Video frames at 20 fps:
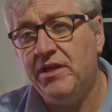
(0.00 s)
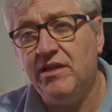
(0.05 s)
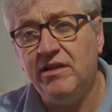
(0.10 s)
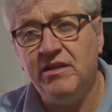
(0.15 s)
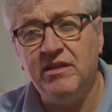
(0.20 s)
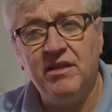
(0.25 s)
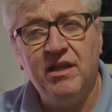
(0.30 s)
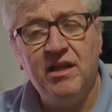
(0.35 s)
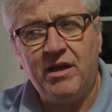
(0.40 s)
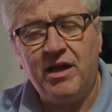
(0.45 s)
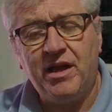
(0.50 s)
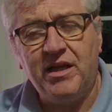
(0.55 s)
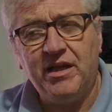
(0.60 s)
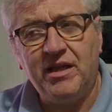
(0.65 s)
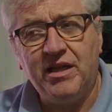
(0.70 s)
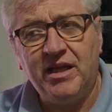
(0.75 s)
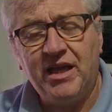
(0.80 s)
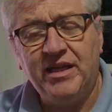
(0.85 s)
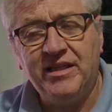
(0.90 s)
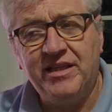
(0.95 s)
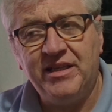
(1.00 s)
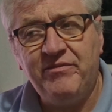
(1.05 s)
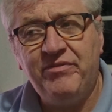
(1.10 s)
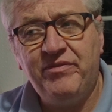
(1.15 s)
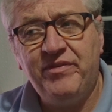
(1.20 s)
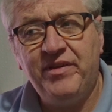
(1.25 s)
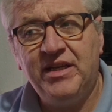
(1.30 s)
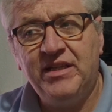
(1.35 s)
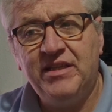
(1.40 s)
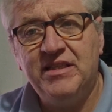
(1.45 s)
And I did
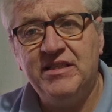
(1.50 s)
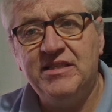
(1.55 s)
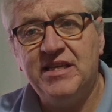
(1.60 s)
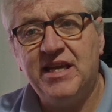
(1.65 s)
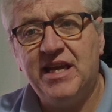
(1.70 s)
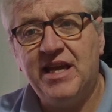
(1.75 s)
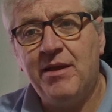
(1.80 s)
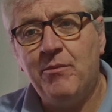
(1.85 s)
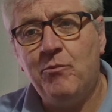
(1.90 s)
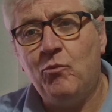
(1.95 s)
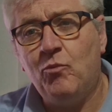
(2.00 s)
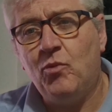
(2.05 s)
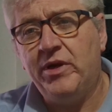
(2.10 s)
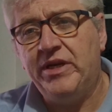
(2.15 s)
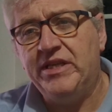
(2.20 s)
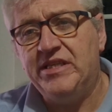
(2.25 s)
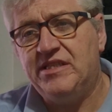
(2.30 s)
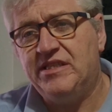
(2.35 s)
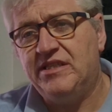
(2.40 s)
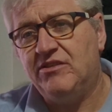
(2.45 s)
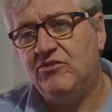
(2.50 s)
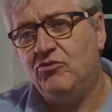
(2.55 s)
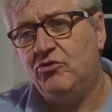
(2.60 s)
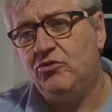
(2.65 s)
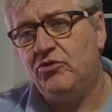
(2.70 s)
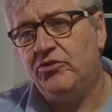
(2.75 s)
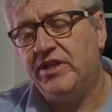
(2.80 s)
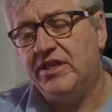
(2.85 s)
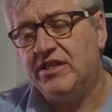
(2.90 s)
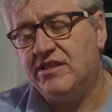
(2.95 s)
feel at the time when I
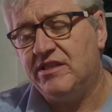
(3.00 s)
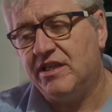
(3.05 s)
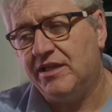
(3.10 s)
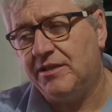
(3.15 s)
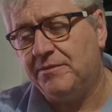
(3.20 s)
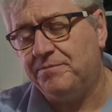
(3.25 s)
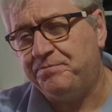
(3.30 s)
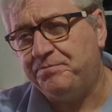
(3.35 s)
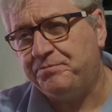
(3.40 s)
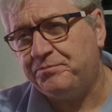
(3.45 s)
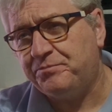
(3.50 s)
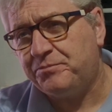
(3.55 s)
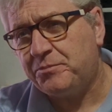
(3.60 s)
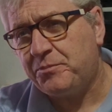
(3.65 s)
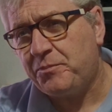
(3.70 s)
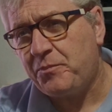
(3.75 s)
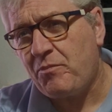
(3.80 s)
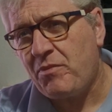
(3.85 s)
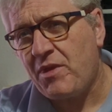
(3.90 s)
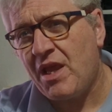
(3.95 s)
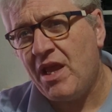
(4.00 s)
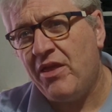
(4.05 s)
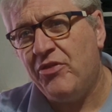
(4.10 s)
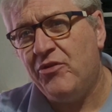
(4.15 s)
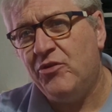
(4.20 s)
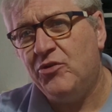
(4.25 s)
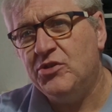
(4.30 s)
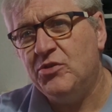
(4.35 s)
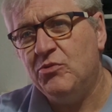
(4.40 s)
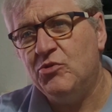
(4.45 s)
saw this that I
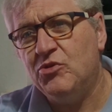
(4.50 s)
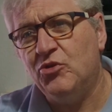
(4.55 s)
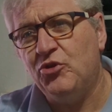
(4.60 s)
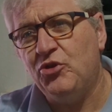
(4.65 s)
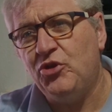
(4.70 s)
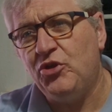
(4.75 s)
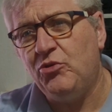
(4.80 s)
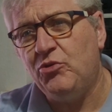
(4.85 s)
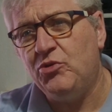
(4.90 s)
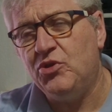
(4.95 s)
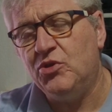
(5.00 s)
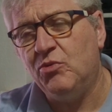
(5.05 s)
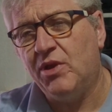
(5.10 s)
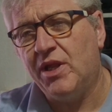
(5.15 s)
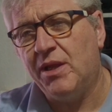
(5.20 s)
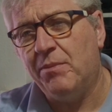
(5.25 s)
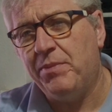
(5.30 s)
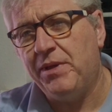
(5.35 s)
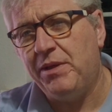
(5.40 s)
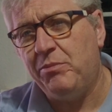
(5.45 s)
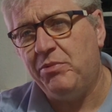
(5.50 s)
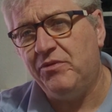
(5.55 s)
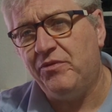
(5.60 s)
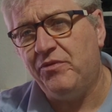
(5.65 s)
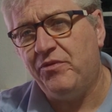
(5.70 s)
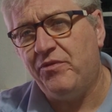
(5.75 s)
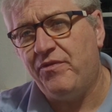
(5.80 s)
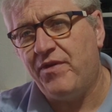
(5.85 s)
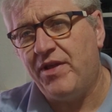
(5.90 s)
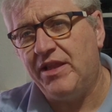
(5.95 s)
thought it was unusual that people
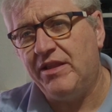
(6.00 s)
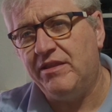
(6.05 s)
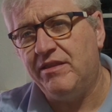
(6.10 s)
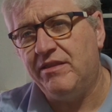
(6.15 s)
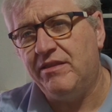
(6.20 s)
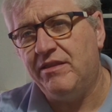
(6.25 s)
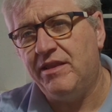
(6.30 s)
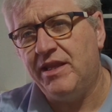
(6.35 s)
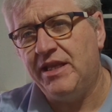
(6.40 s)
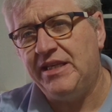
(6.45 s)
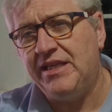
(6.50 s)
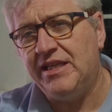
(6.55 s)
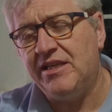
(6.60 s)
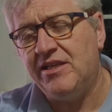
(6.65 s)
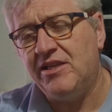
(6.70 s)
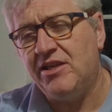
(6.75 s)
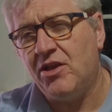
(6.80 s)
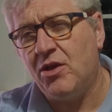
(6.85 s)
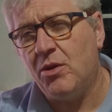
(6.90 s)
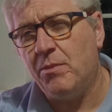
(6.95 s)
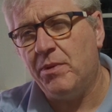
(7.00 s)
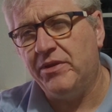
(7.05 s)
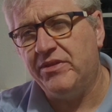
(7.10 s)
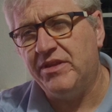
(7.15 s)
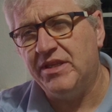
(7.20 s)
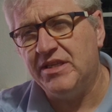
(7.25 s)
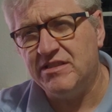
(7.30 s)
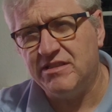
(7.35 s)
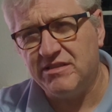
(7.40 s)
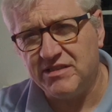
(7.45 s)
felt they didn't know about
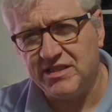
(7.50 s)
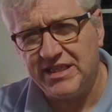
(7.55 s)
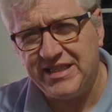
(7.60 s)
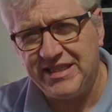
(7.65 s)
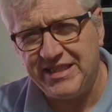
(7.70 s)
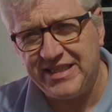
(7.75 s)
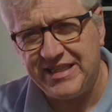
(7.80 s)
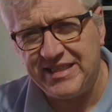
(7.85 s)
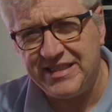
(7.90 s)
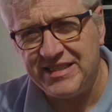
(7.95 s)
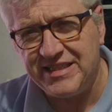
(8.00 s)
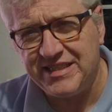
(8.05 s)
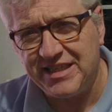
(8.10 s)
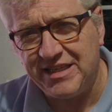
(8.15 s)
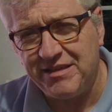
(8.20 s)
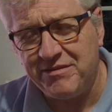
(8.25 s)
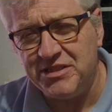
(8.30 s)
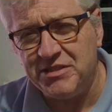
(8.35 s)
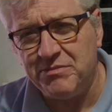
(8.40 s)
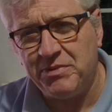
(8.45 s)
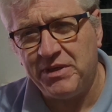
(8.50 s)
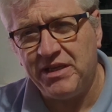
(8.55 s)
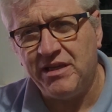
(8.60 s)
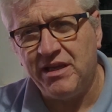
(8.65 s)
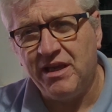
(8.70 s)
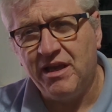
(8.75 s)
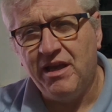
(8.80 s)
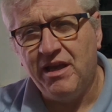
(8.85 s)
this because it did seem to be